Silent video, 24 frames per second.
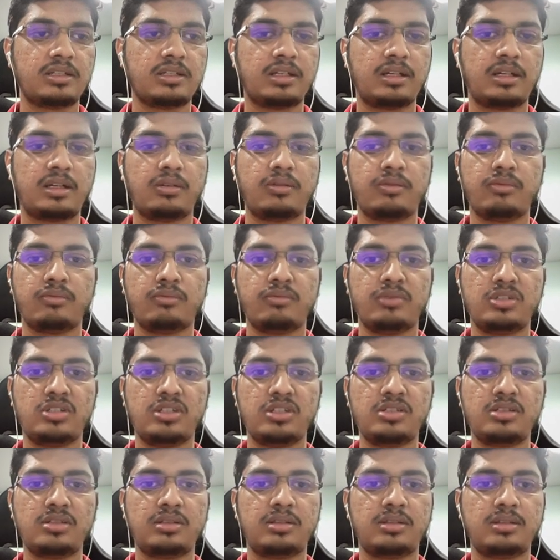chart, which
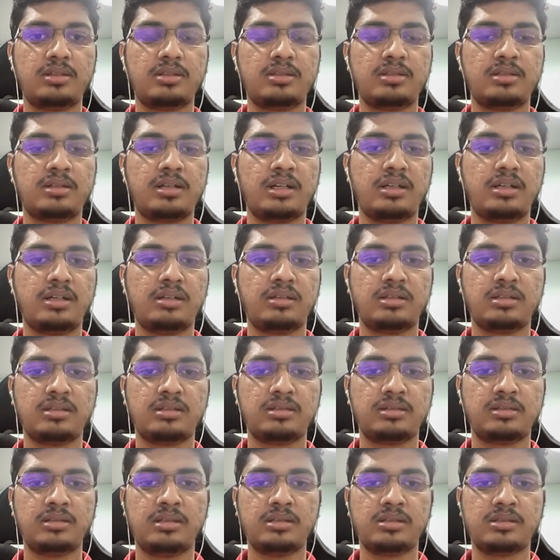is
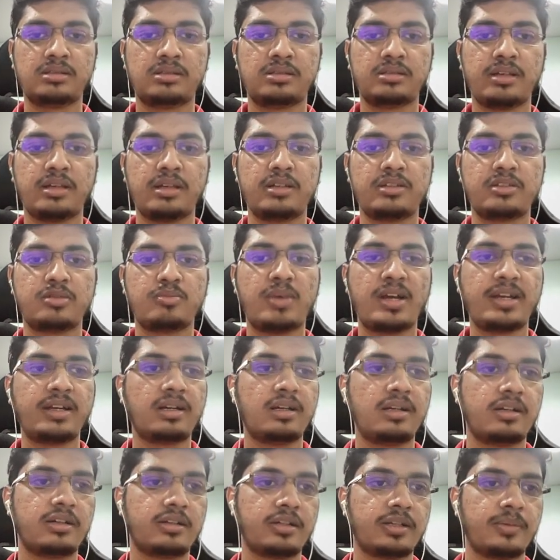this sales by
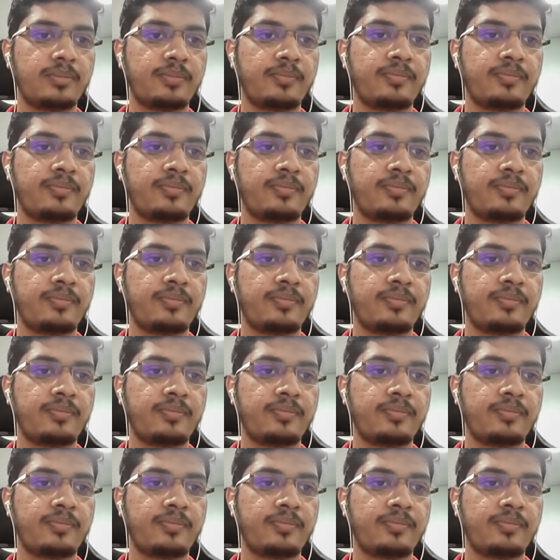country.